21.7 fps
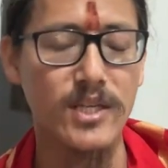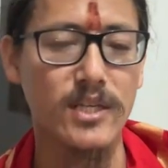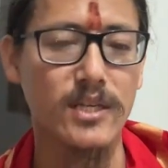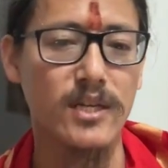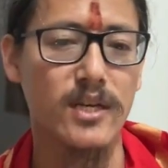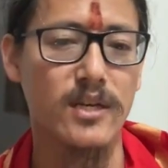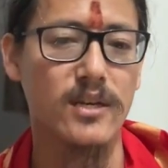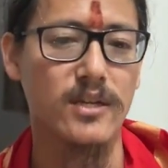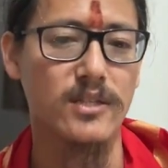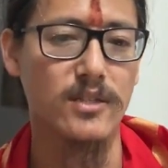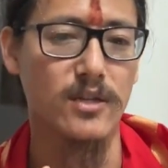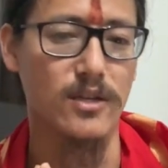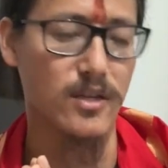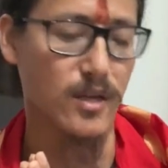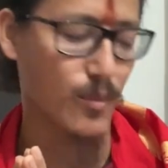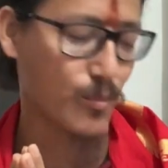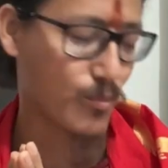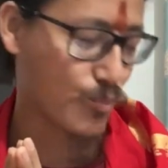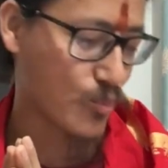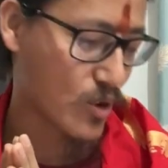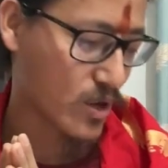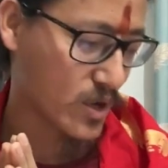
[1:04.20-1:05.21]
meeting at a
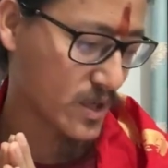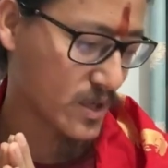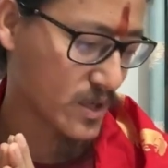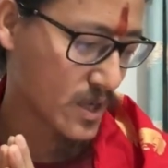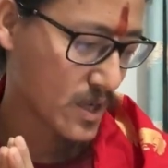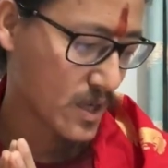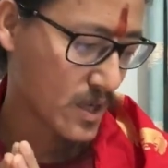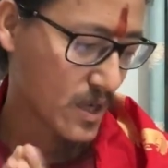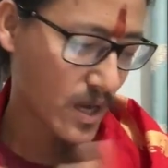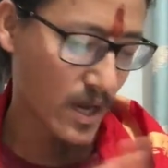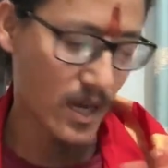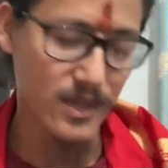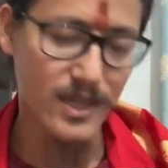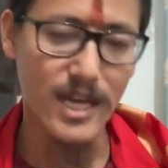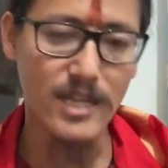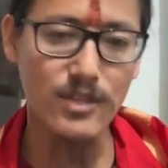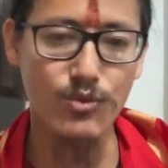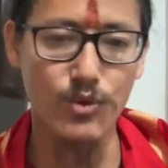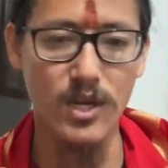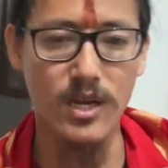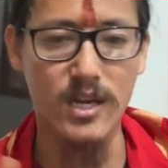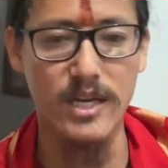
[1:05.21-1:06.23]
certain point, and
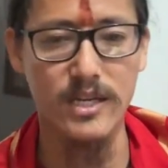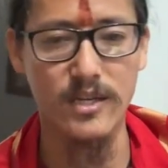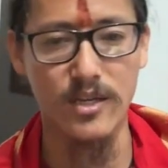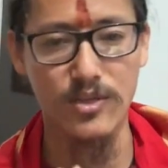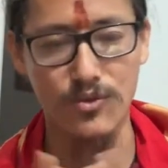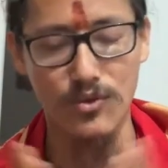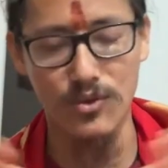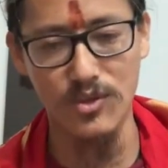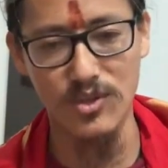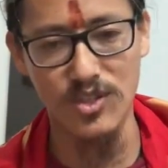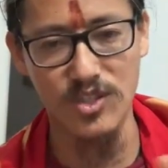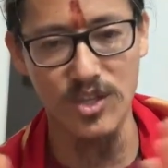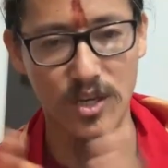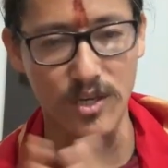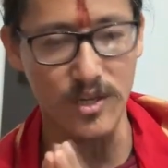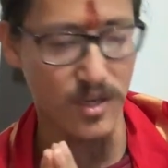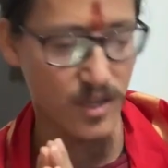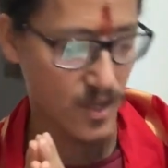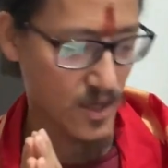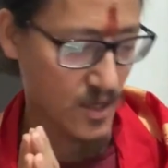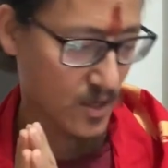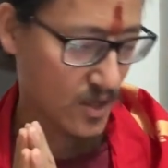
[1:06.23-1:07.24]
that's where like the
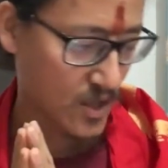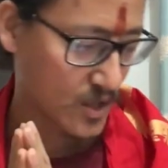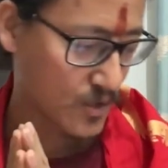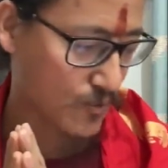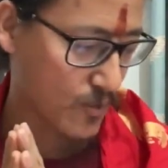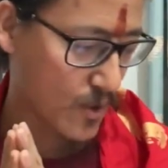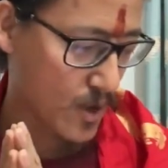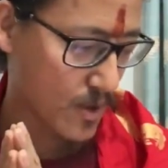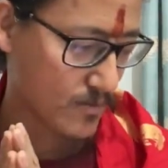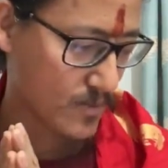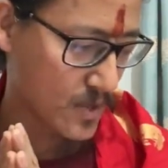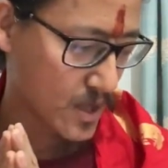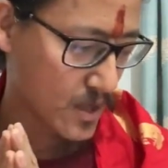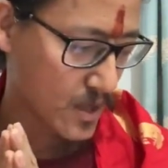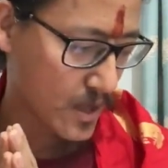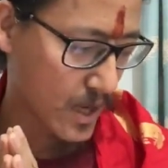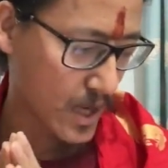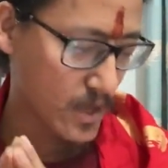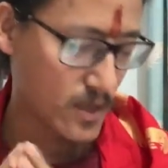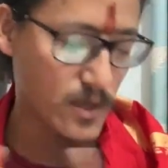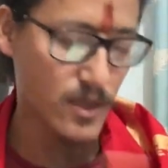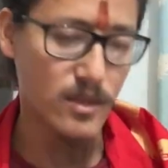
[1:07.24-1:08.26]
chakra is formed.
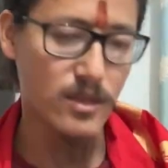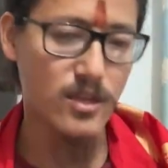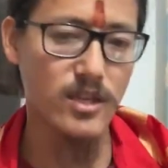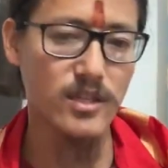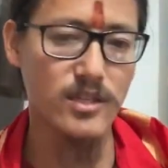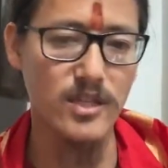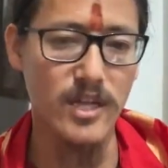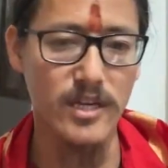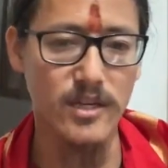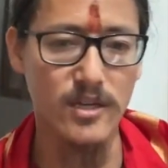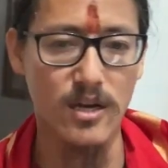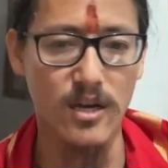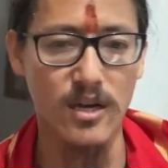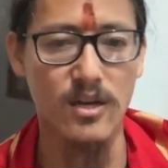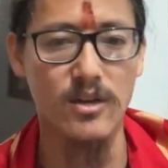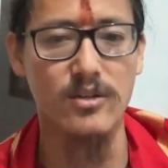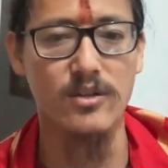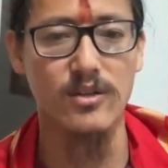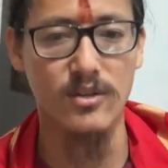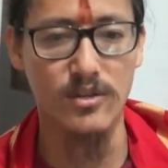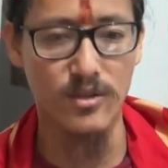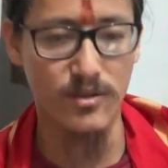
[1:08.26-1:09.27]
And yantra is like
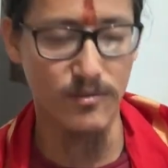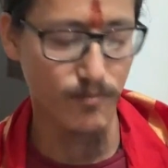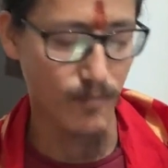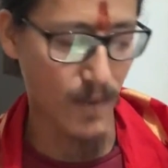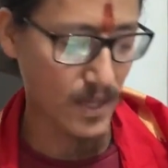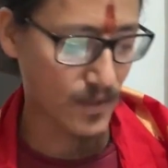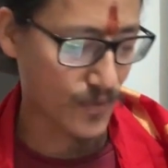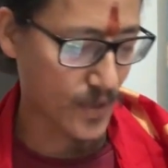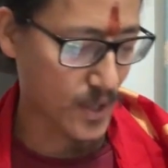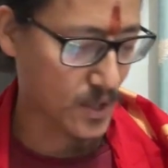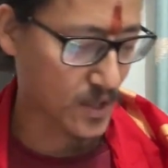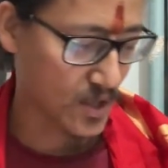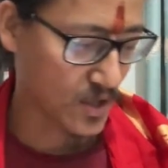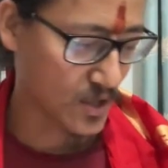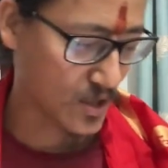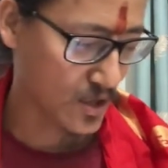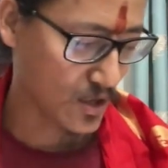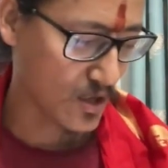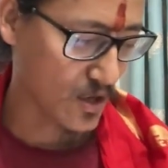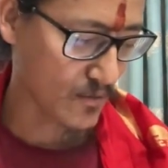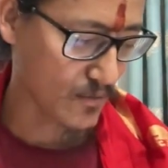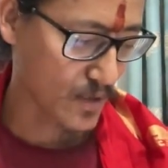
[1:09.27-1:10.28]
a
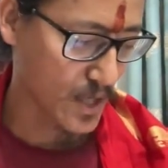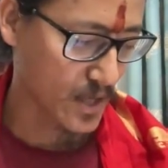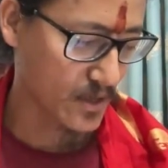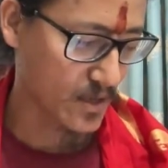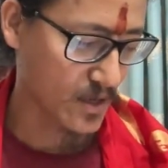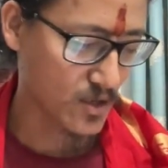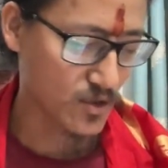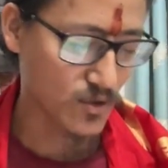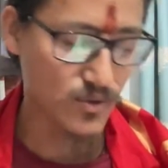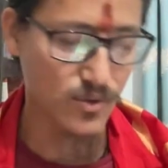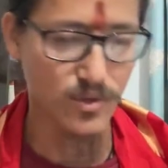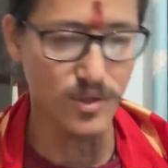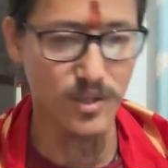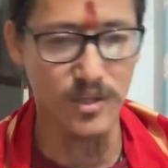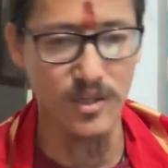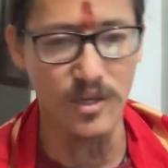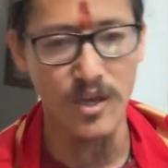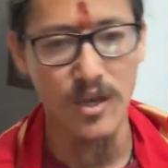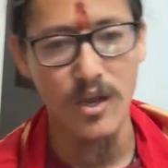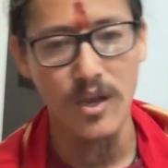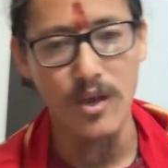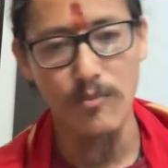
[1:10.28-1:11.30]
manifestation of like
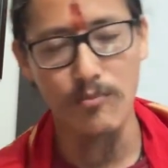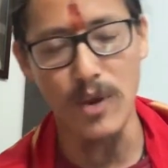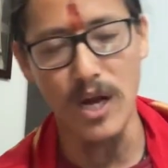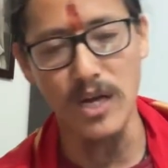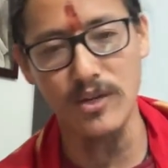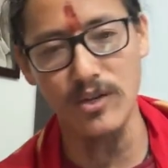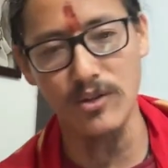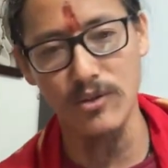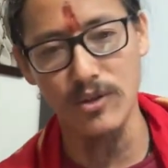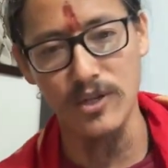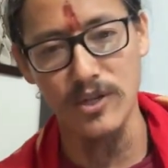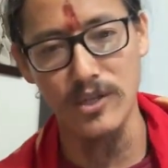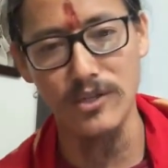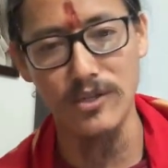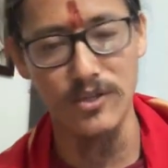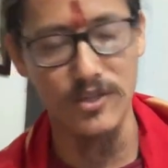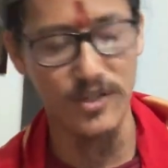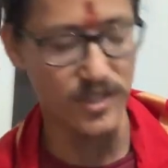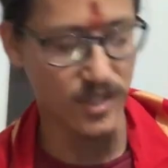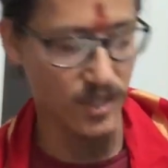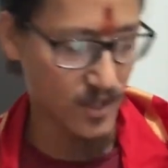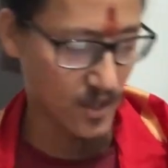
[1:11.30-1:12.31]
the particular
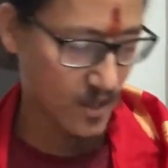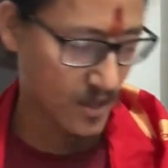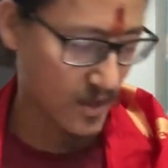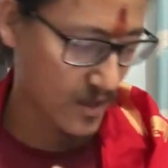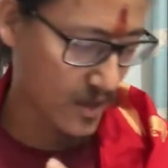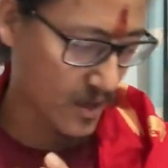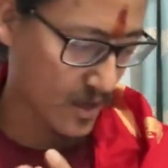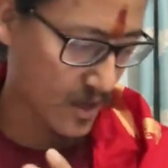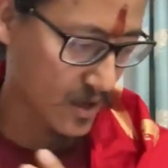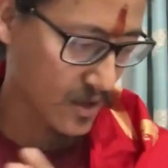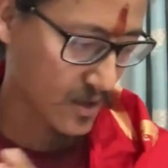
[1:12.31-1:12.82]
energy